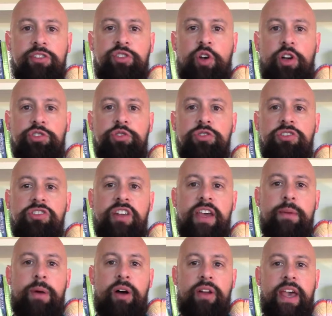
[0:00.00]
talk to you today
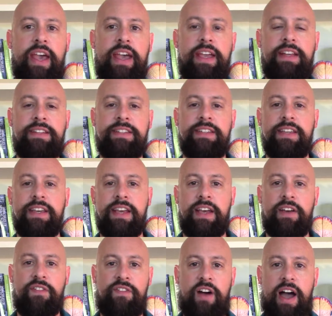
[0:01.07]
about hate,
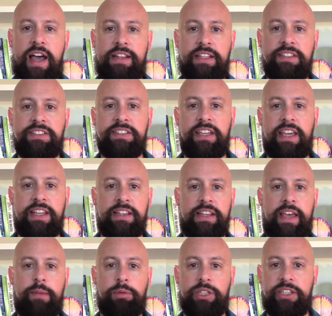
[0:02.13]
violence, and
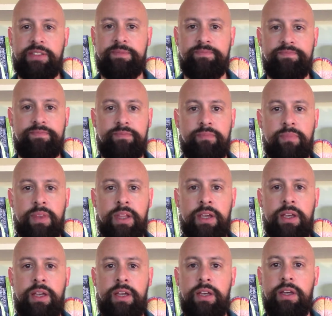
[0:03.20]
labeling.
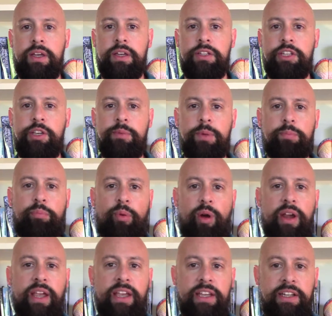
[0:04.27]
The human
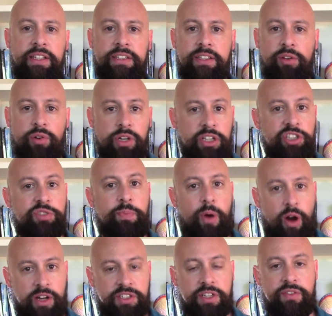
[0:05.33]
brain, or at least
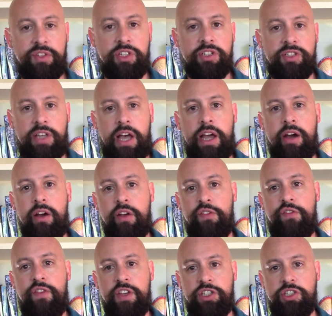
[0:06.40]
parts of it, desire
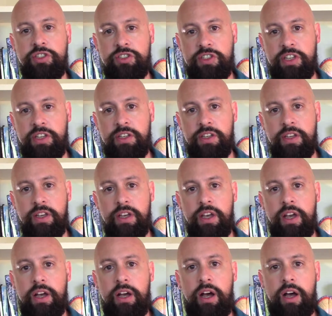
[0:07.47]
efficiency.
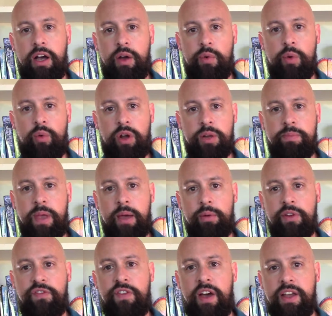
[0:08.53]
We want to be able to
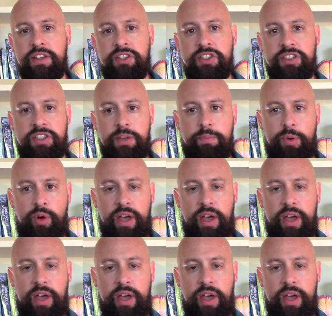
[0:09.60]
find simple